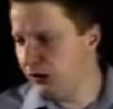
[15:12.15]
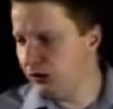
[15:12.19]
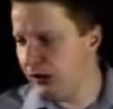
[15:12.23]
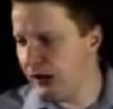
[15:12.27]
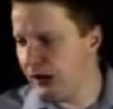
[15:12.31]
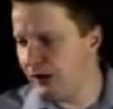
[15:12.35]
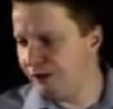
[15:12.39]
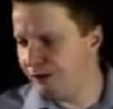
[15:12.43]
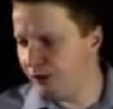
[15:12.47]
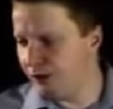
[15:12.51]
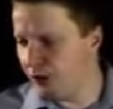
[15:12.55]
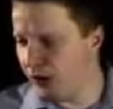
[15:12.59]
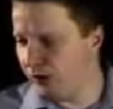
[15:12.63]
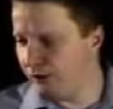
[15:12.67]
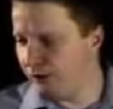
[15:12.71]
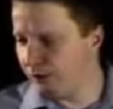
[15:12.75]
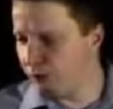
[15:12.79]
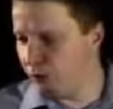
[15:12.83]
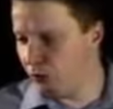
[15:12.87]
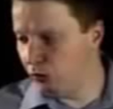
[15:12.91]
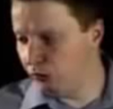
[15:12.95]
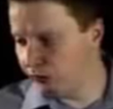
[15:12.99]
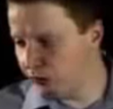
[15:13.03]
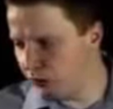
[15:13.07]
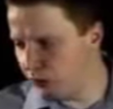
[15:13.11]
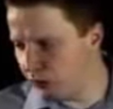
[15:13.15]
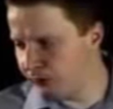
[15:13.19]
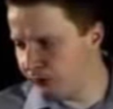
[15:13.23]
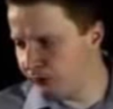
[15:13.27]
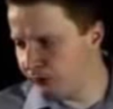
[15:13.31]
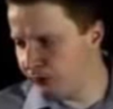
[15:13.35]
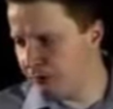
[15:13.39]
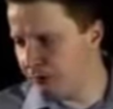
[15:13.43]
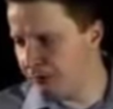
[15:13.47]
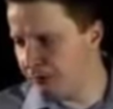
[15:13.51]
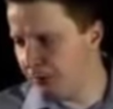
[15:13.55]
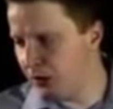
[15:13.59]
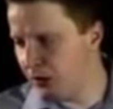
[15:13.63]
f5 was an
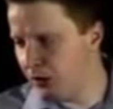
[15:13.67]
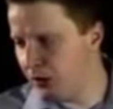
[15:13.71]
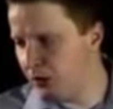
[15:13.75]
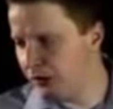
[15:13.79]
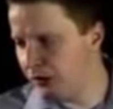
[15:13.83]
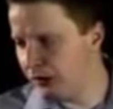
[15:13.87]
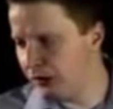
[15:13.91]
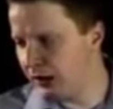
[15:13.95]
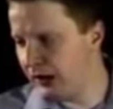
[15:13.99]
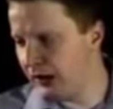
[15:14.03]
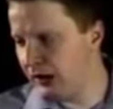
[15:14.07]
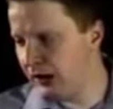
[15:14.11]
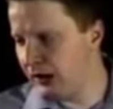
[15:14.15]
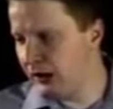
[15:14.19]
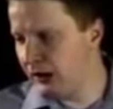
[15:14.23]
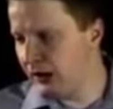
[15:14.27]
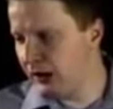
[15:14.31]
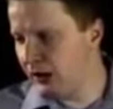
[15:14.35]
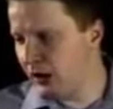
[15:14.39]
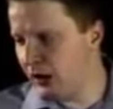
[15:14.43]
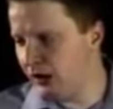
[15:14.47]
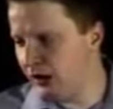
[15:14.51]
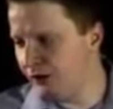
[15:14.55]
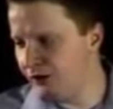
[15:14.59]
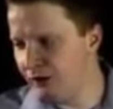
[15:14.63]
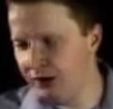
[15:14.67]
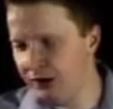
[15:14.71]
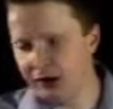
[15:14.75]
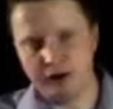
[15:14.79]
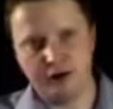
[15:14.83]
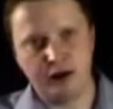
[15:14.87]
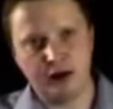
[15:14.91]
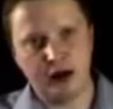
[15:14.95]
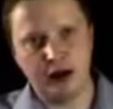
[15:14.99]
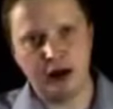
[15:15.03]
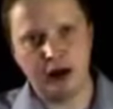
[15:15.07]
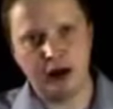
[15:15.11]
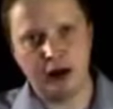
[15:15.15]
option, but okay. I think
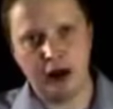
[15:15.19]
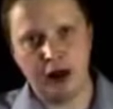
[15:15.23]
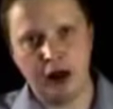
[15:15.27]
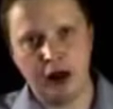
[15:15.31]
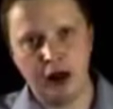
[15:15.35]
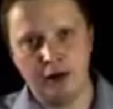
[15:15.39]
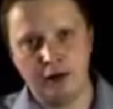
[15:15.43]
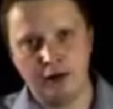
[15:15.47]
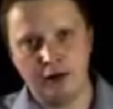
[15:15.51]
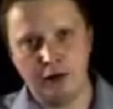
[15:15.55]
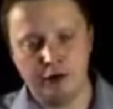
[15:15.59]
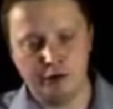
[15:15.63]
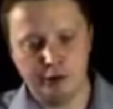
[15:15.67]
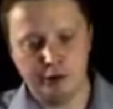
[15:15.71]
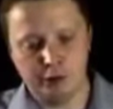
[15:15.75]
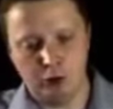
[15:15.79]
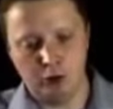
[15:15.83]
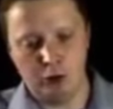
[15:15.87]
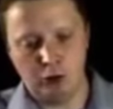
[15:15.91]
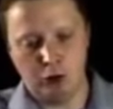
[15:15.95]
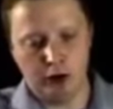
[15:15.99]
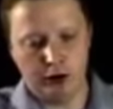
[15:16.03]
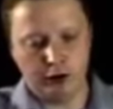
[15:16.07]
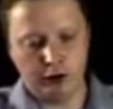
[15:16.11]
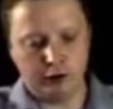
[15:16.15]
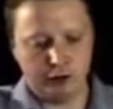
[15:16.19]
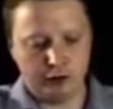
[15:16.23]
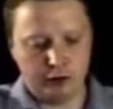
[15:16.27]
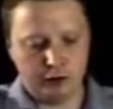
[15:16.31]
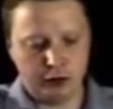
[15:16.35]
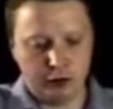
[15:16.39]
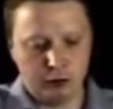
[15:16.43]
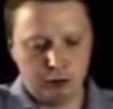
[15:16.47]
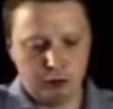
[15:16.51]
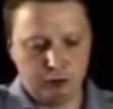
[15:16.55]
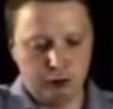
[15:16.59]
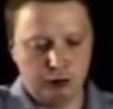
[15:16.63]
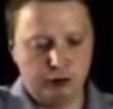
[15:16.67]
that this is what White
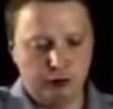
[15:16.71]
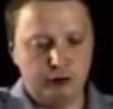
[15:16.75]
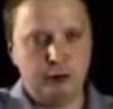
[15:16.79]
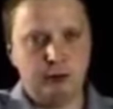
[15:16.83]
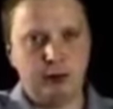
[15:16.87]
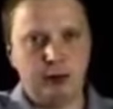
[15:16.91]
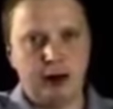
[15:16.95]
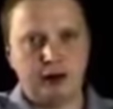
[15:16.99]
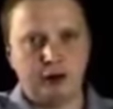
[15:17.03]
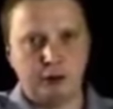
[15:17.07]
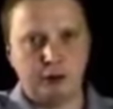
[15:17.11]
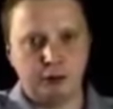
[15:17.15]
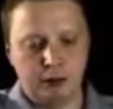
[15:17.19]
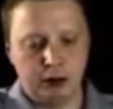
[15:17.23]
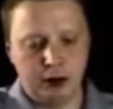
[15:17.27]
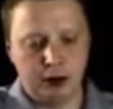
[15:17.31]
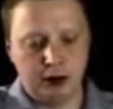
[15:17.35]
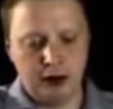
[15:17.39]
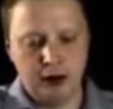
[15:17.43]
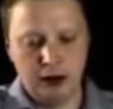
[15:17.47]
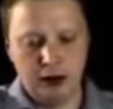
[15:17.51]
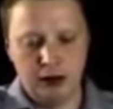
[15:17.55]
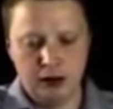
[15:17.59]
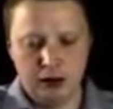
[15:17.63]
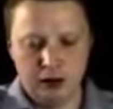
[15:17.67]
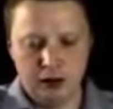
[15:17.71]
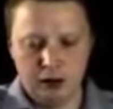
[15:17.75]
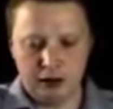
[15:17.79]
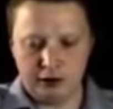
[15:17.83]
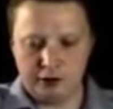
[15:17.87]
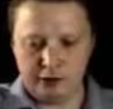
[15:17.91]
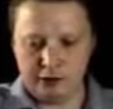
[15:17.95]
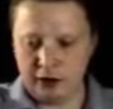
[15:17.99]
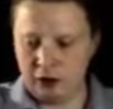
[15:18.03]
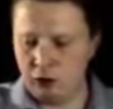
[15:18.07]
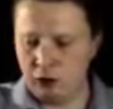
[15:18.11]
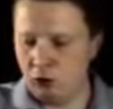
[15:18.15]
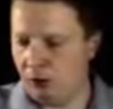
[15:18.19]
wanted Black to play.
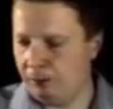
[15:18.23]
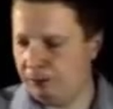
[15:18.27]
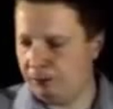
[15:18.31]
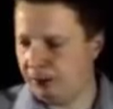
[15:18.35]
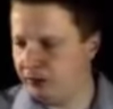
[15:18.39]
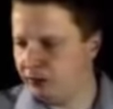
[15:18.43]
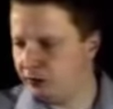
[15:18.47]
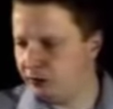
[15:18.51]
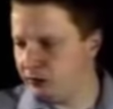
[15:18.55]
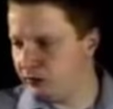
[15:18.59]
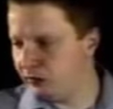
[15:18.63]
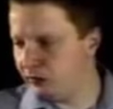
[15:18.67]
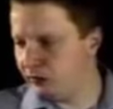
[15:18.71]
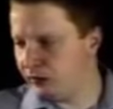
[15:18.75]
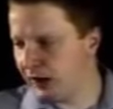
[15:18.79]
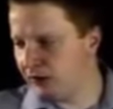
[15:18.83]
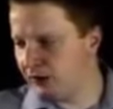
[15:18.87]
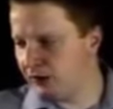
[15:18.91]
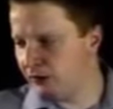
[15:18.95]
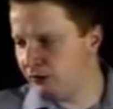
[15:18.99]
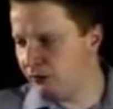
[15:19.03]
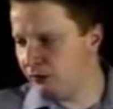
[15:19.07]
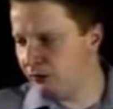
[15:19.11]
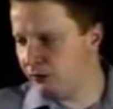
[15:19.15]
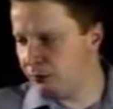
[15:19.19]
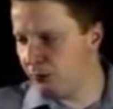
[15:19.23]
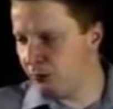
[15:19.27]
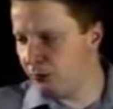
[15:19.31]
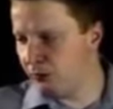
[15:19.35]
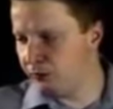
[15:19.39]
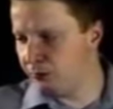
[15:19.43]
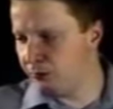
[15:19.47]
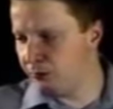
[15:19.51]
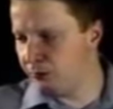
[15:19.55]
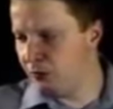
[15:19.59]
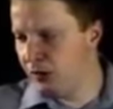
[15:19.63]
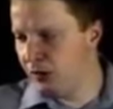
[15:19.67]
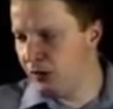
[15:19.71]
Let's get all our pieces as active as
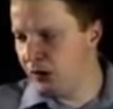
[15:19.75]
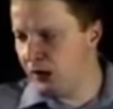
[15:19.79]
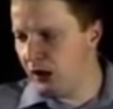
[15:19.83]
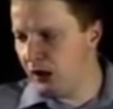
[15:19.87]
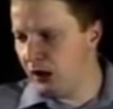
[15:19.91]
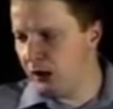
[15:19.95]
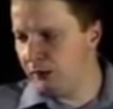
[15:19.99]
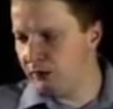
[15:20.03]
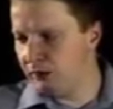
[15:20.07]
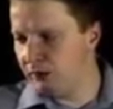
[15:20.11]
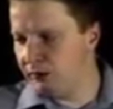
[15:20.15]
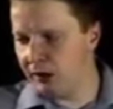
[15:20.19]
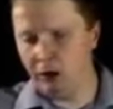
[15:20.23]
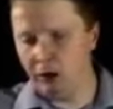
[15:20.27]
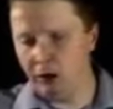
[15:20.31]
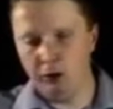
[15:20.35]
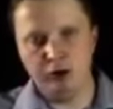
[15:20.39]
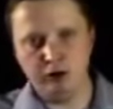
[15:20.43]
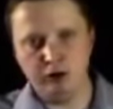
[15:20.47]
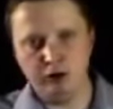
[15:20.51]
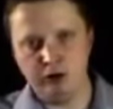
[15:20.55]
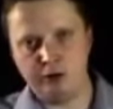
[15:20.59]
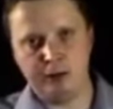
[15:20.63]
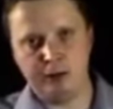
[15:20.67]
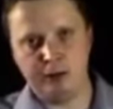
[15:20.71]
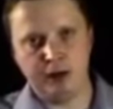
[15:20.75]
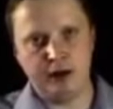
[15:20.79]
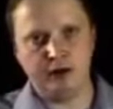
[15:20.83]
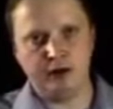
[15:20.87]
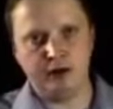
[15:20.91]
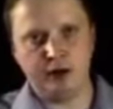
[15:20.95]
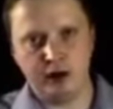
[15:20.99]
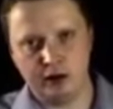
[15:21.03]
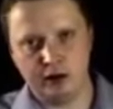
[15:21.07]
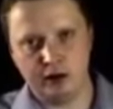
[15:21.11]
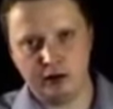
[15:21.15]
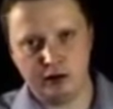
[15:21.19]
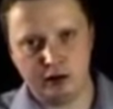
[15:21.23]
possible. I mean, Tal wouldn't just play
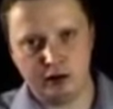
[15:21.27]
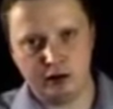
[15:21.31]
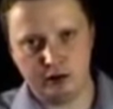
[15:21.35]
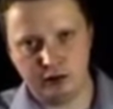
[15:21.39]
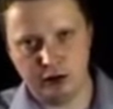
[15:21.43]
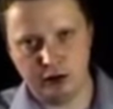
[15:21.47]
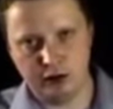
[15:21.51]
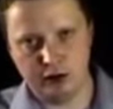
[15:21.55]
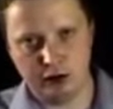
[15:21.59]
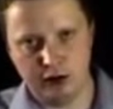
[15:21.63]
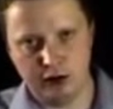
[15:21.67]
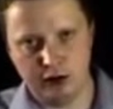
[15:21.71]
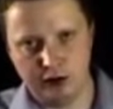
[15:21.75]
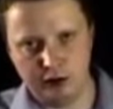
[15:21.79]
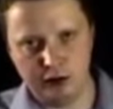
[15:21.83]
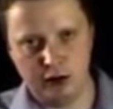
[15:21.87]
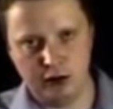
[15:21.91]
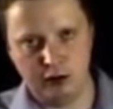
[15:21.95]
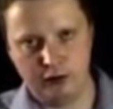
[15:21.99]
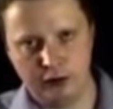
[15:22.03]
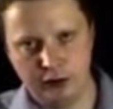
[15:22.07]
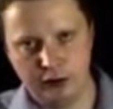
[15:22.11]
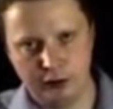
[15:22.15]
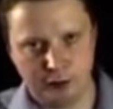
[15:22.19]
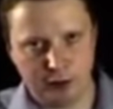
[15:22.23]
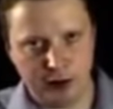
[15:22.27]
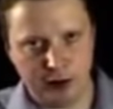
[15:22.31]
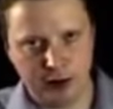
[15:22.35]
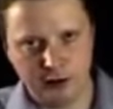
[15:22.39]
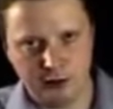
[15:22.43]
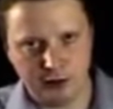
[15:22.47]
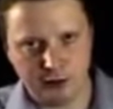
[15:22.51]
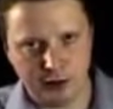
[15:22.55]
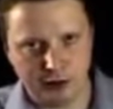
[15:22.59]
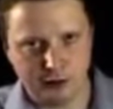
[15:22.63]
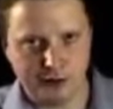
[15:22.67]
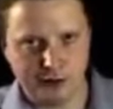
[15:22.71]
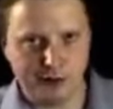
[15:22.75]
tactics for the crazy idea of playing
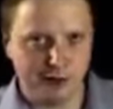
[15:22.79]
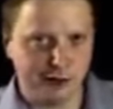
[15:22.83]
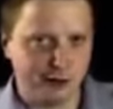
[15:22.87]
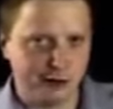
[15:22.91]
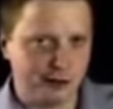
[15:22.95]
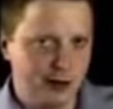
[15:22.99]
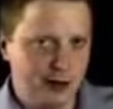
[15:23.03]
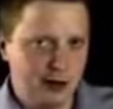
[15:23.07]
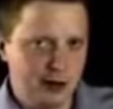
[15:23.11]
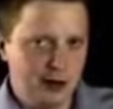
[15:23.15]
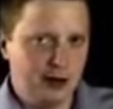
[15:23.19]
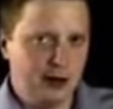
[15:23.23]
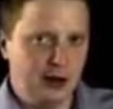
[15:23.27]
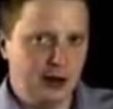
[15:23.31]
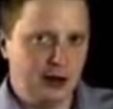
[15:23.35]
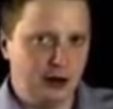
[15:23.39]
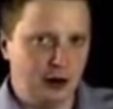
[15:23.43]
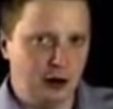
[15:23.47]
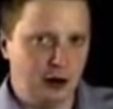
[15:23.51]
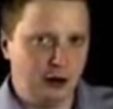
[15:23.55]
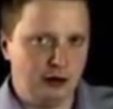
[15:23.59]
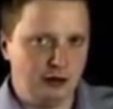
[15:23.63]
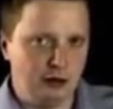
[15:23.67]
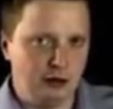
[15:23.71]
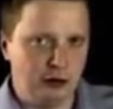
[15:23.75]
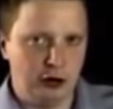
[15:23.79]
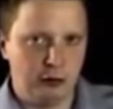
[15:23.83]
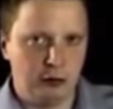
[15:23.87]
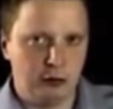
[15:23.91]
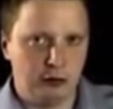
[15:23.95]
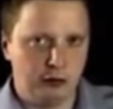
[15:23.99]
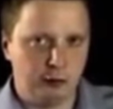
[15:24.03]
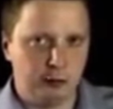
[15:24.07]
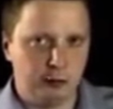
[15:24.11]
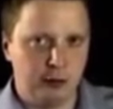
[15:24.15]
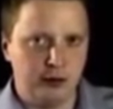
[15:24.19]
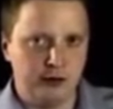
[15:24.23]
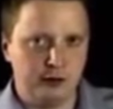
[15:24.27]
tactics. He'd only do it when
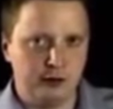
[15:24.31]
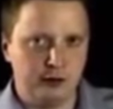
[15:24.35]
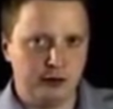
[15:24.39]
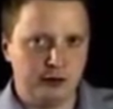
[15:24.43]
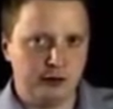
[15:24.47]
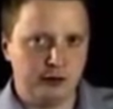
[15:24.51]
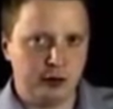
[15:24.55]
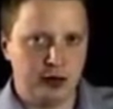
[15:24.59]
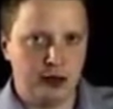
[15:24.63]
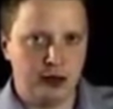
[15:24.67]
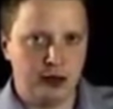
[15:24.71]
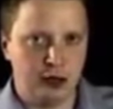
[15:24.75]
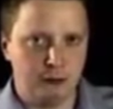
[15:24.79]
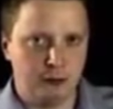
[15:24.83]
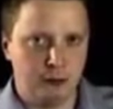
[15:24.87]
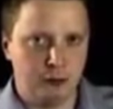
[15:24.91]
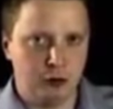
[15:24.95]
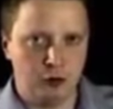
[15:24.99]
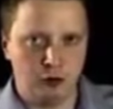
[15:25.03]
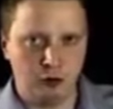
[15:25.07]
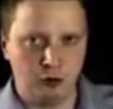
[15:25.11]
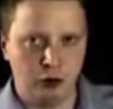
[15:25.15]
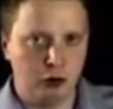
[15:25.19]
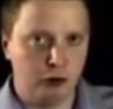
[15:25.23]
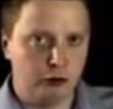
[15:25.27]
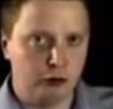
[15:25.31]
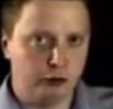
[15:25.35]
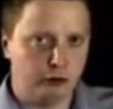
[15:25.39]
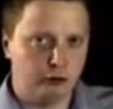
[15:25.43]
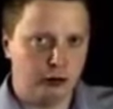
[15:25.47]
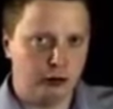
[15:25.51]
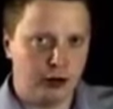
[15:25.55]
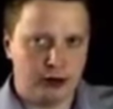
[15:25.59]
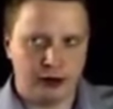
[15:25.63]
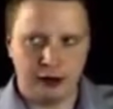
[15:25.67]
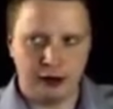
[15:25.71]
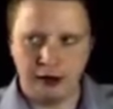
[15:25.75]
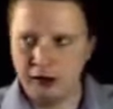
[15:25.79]
his pieces are taken up good roles
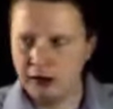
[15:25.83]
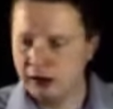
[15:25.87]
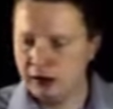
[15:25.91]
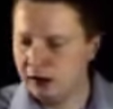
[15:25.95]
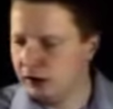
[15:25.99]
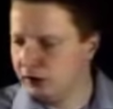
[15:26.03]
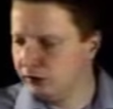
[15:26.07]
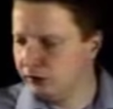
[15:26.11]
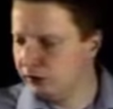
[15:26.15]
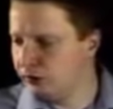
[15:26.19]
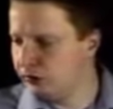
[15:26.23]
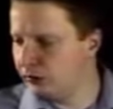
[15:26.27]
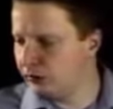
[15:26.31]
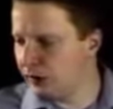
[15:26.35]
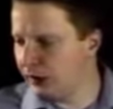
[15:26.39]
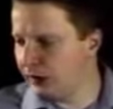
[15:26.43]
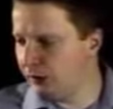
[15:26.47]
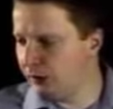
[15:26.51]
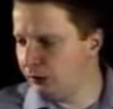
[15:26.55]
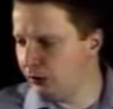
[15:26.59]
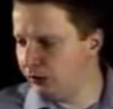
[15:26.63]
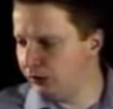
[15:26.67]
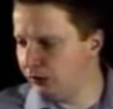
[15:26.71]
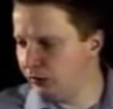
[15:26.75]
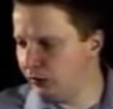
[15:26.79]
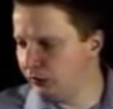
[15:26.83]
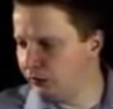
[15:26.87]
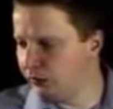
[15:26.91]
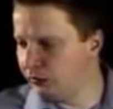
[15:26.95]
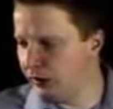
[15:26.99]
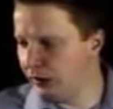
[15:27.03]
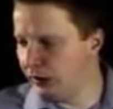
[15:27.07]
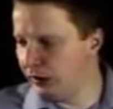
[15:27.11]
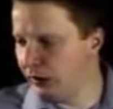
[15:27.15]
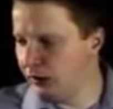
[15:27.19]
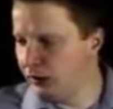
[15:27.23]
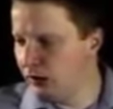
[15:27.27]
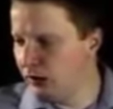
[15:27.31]
already. That's exactly what he does
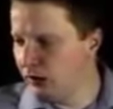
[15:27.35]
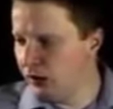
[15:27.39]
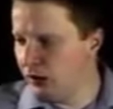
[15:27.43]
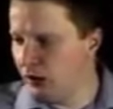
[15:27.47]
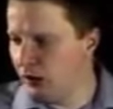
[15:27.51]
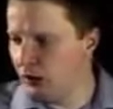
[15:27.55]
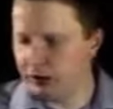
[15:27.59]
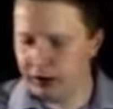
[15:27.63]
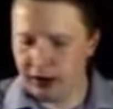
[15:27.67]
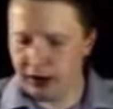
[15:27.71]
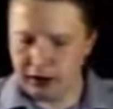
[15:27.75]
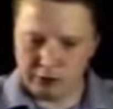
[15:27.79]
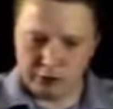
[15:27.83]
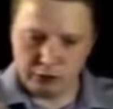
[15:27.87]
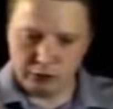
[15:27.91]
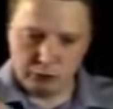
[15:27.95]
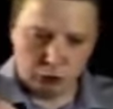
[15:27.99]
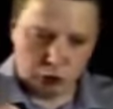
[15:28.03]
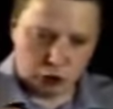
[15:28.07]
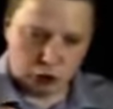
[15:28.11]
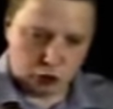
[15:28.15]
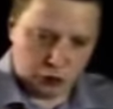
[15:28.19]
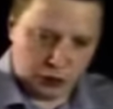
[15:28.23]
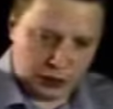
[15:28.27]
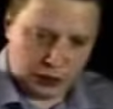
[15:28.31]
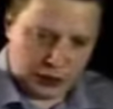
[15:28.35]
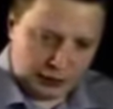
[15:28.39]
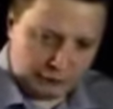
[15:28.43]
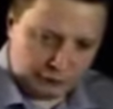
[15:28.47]
here. Okay, so rook on